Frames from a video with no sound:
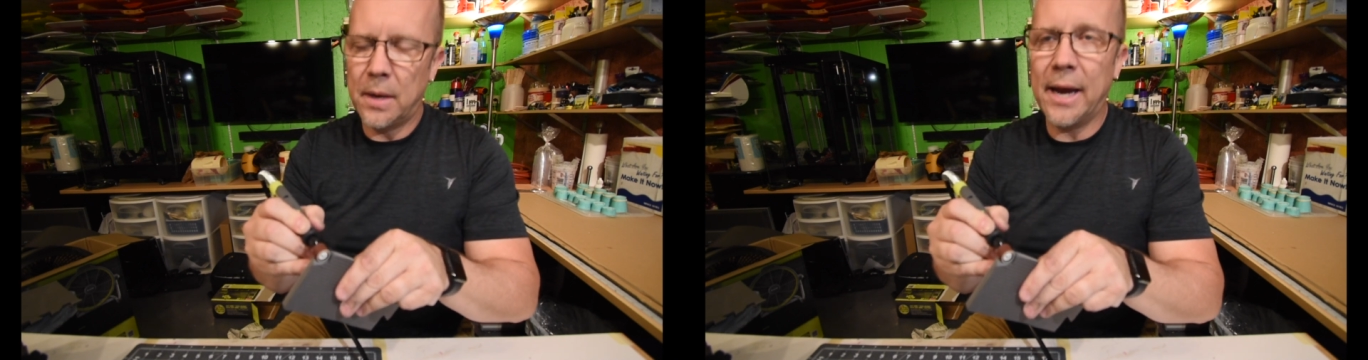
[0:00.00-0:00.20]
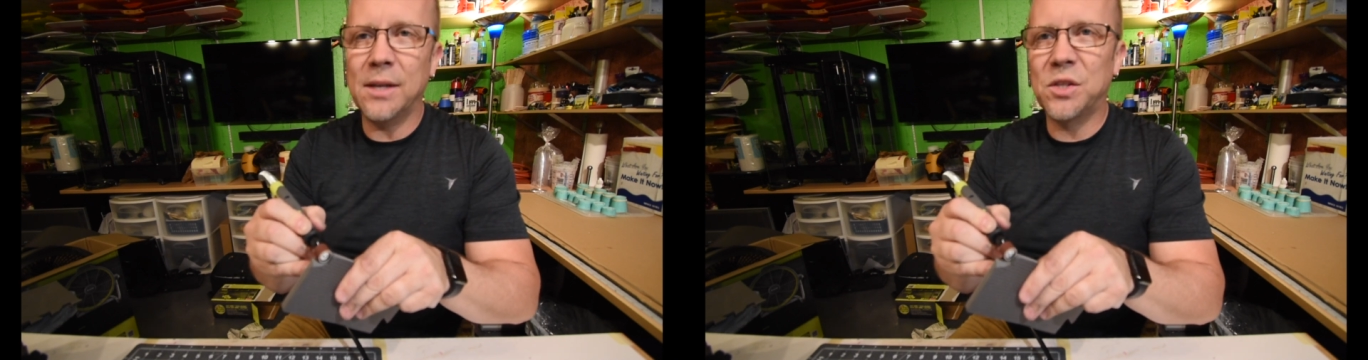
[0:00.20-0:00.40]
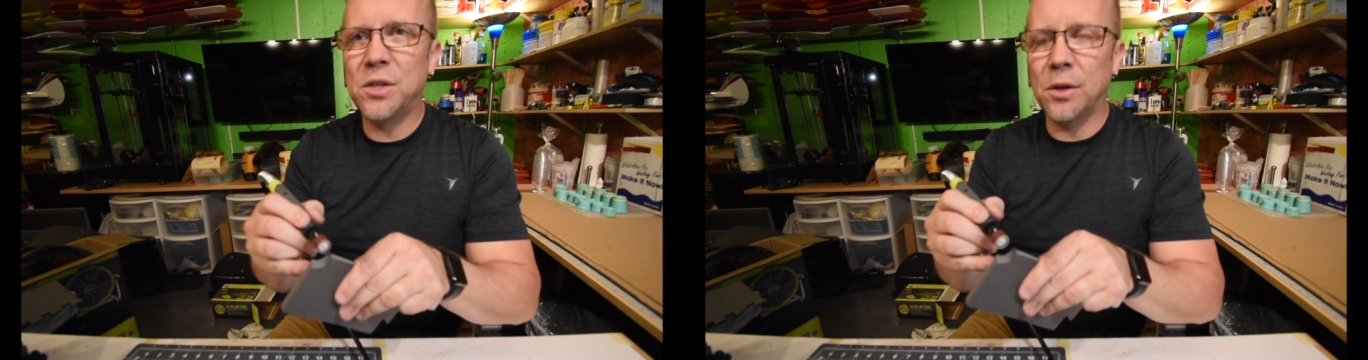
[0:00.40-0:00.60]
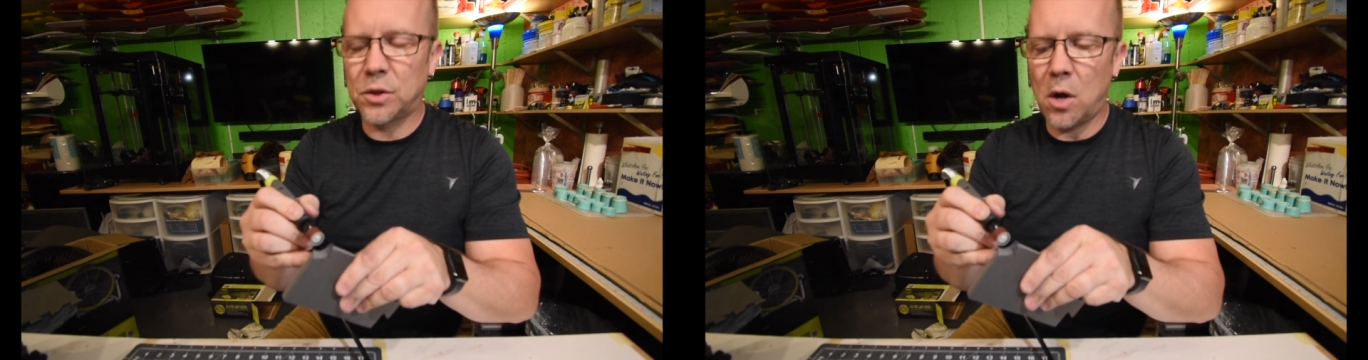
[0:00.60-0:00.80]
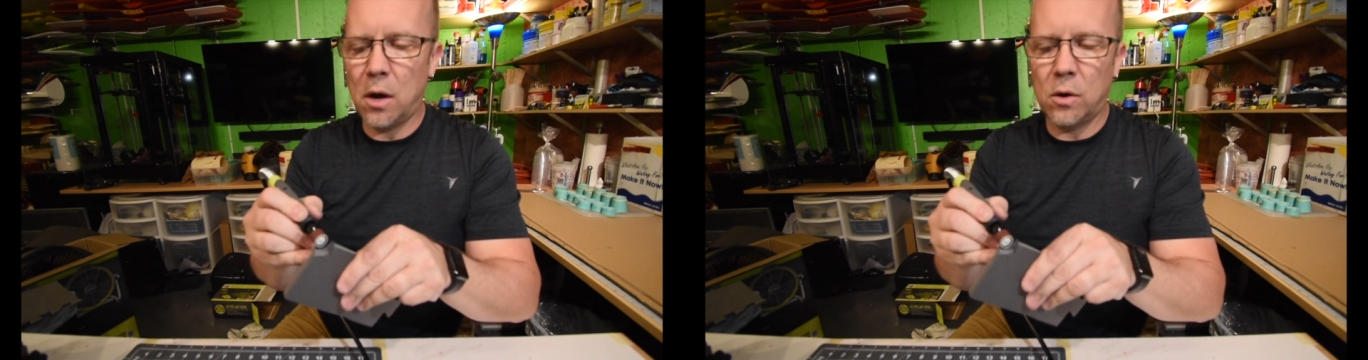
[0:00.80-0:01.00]
I can still
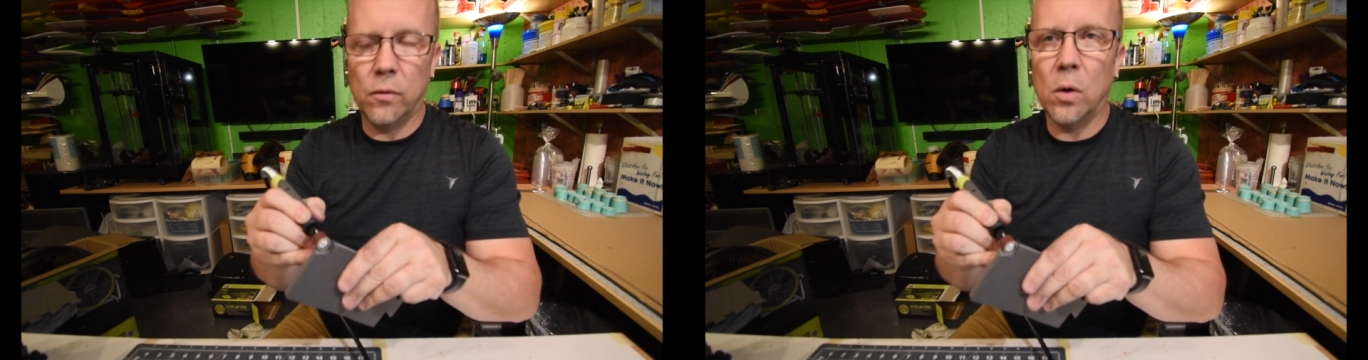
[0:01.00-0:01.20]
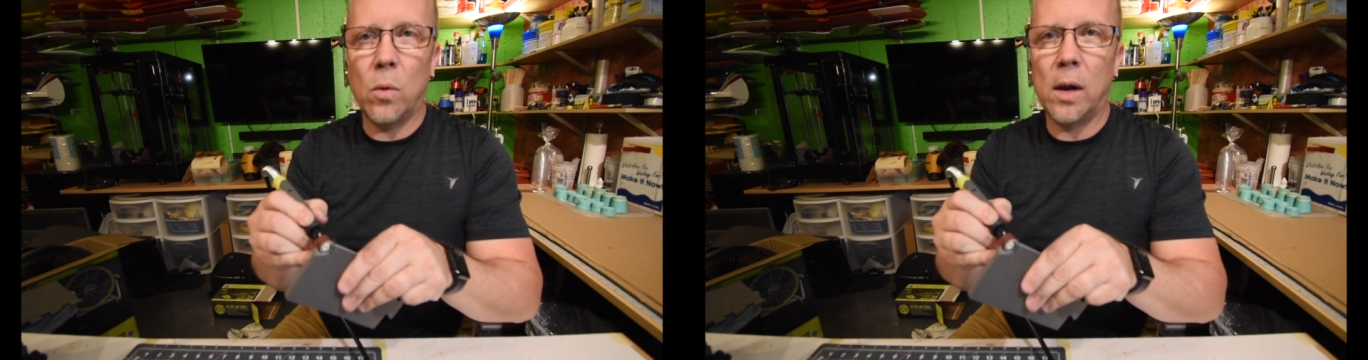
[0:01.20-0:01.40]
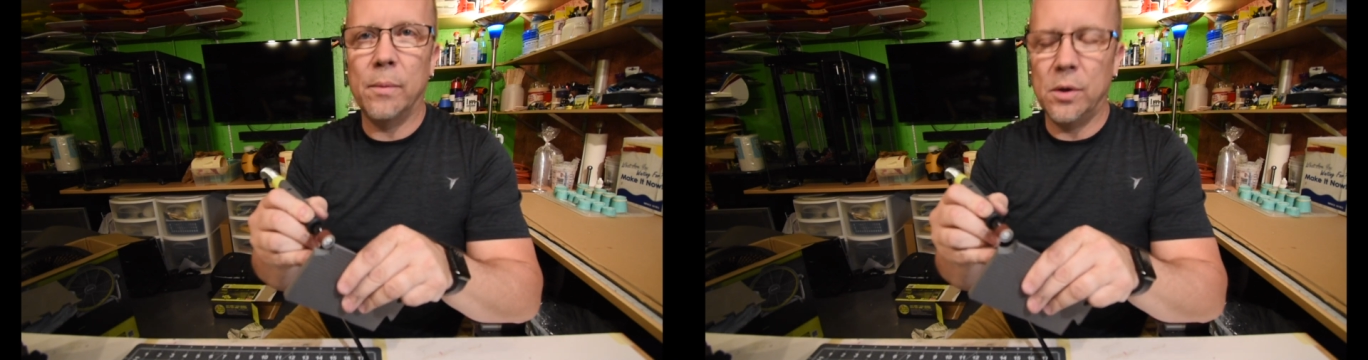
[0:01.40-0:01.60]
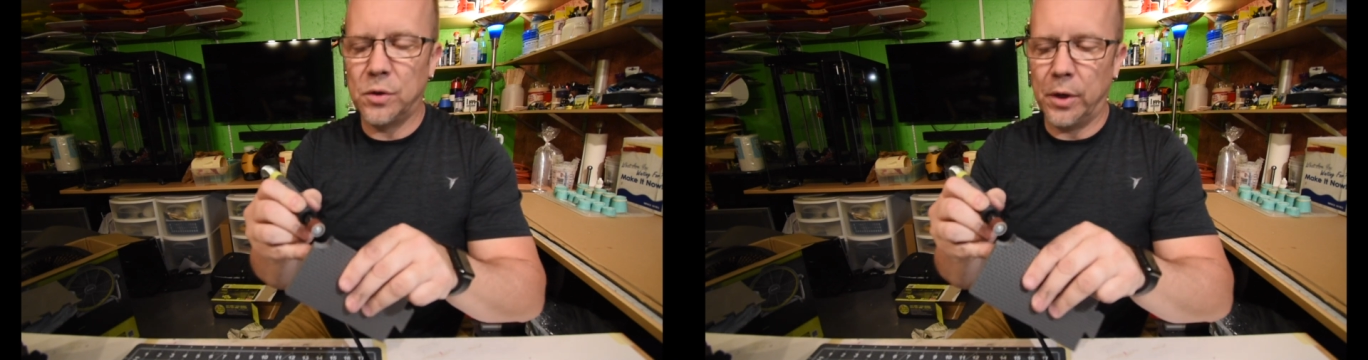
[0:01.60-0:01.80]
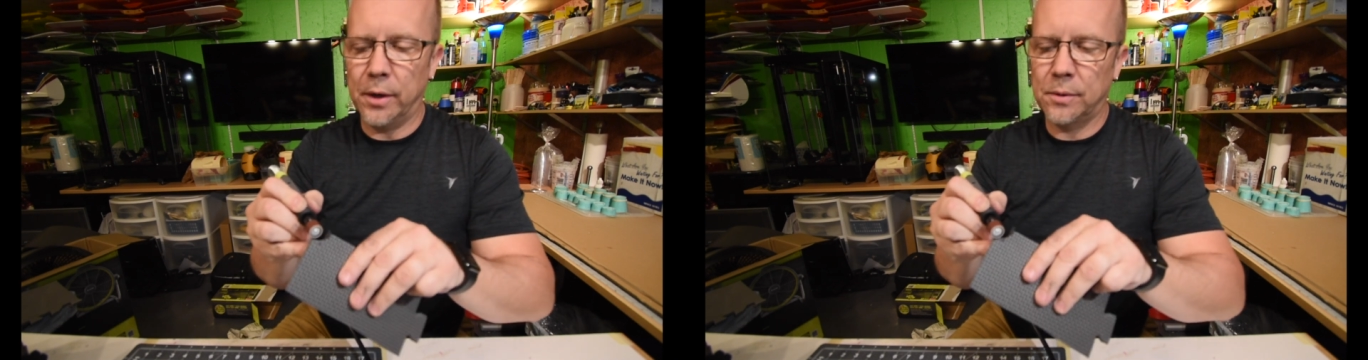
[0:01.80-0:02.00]
talk over it while I'm
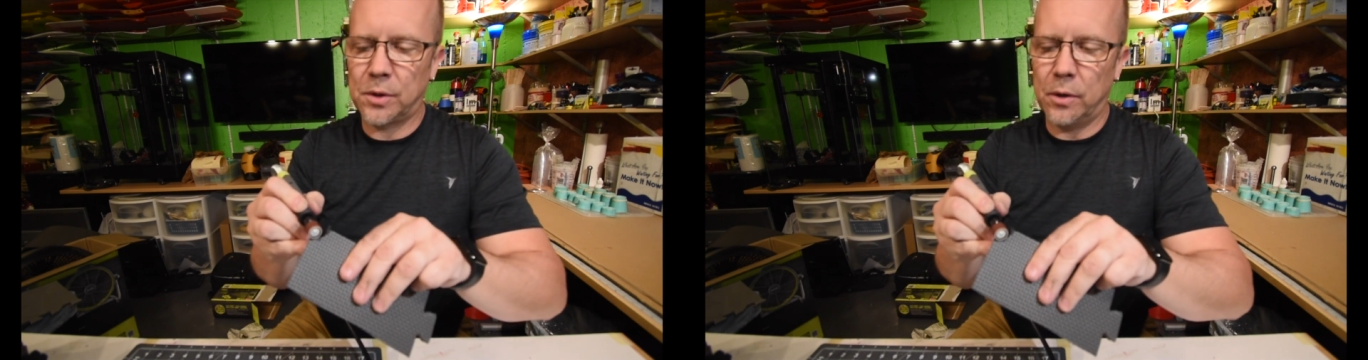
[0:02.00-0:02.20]
using it,